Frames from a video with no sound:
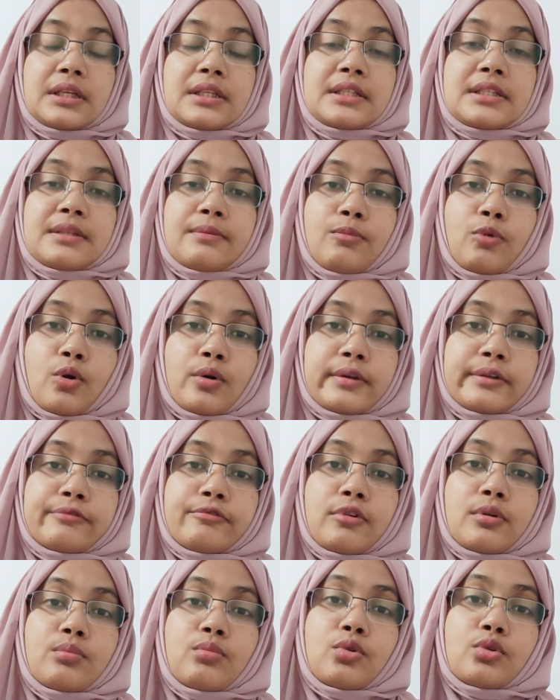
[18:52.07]
It is
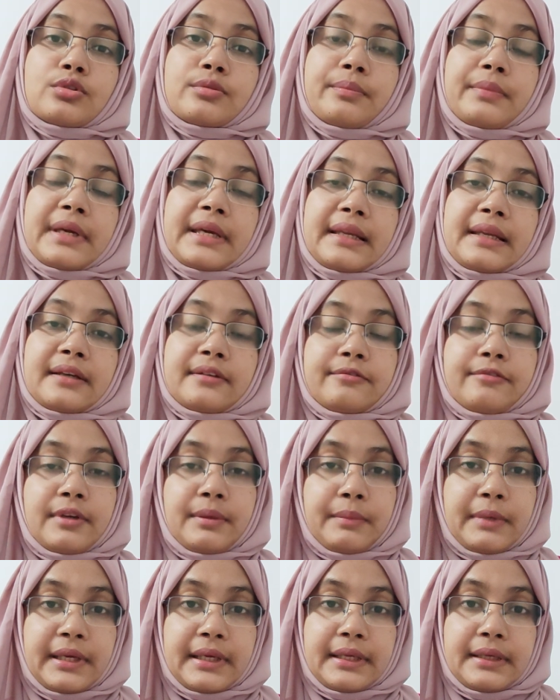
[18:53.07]
important for both male and
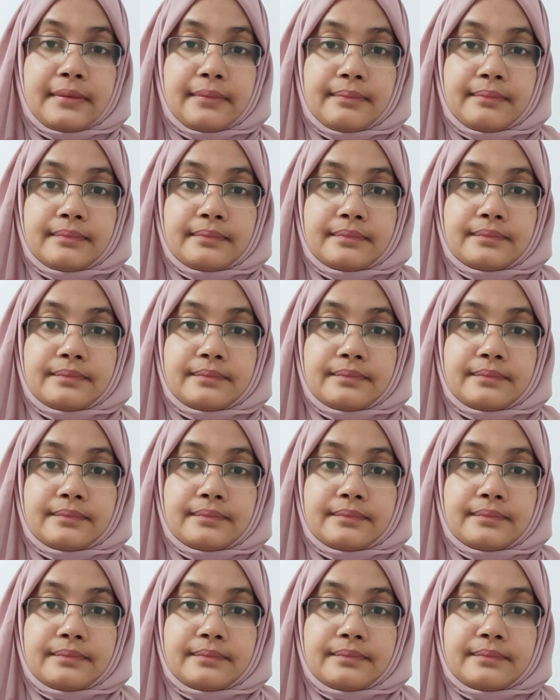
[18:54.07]
female.